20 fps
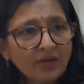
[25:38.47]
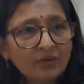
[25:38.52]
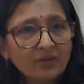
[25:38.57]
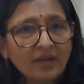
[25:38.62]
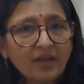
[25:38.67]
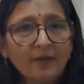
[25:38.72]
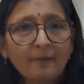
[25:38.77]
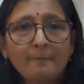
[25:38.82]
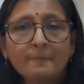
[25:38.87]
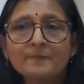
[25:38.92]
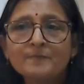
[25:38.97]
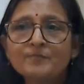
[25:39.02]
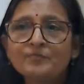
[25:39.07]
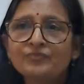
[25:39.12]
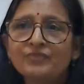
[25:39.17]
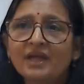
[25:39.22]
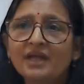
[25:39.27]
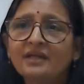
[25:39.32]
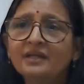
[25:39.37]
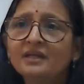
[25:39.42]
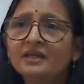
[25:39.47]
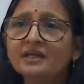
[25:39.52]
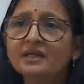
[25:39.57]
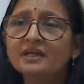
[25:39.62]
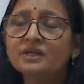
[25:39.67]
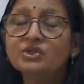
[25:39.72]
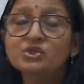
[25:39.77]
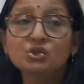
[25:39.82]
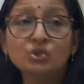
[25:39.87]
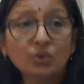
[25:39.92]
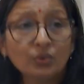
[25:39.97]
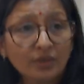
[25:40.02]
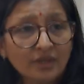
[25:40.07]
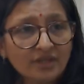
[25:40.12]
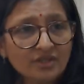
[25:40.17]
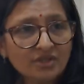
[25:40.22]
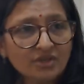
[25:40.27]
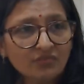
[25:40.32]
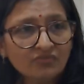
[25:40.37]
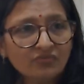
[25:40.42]
okay, then
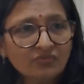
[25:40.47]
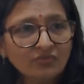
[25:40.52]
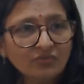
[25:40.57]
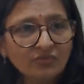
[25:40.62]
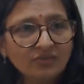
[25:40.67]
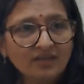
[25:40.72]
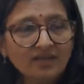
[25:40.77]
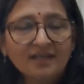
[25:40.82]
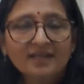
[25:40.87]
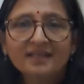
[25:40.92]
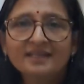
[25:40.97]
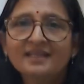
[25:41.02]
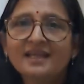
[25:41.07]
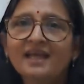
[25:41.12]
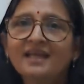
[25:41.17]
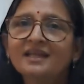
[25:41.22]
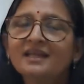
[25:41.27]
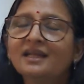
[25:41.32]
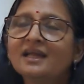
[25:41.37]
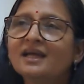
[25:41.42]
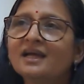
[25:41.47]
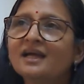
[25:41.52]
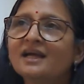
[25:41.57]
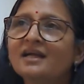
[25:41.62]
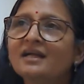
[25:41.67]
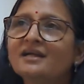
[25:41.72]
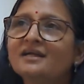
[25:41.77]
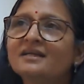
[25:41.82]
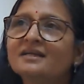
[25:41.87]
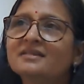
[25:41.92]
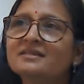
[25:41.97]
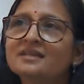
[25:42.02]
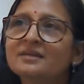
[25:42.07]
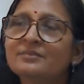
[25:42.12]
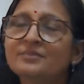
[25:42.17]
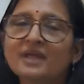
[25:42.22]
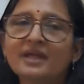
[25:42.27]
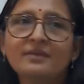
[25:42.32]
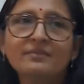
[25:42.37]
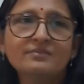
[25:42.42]
storage of food, then
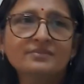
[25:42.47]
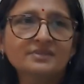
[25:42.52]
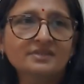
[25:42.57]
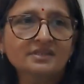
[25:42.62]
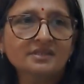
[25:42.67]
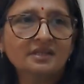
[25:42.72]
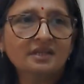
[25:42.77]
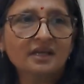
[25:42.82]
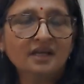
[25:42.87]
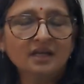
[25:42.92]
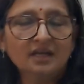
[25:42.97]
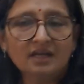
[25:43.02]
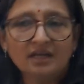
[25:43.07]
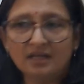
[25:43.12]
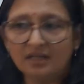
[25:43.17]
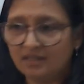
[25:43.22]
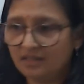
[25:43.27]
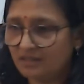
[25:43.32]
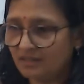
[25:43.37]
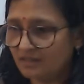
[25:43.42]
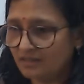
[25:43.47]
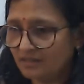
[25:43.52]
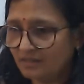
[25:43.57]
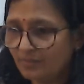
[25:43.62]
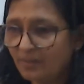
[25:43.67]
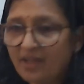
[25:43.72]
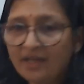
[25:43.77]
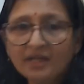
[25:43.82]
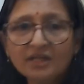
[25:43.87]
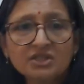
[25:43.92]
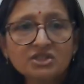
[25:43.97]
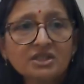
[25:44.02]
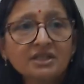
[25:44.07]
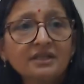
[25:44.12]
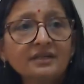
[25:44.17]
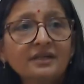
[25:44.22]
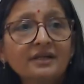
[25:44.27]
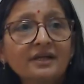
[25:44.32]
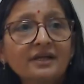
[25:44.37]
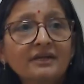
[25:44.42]
sometimes
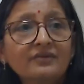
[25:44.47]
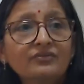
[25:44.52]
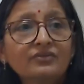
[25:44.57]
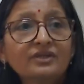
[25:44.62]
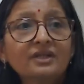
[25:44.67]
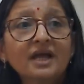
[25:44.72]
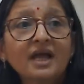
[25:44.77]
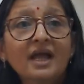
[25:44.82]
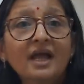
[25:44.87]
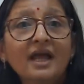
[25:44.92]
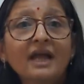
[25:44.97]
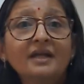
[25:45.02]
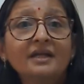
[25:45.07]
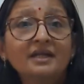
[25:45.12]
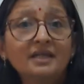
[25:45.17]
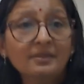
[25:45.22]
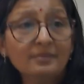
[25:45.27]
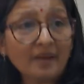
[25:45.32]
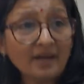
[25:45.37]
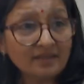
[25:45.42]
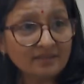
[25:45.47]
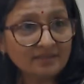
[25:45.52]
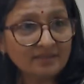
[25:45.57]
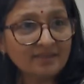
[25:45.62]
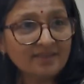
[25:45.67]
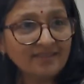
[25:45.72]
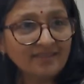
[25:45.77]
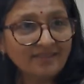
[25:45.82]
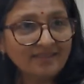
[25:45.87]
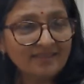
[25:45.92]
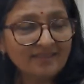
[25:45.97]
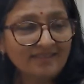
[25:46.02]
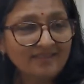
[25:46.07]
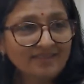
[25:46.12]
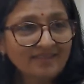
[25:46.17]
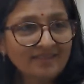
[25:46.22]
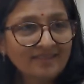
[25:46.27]
packaging with the antibacterial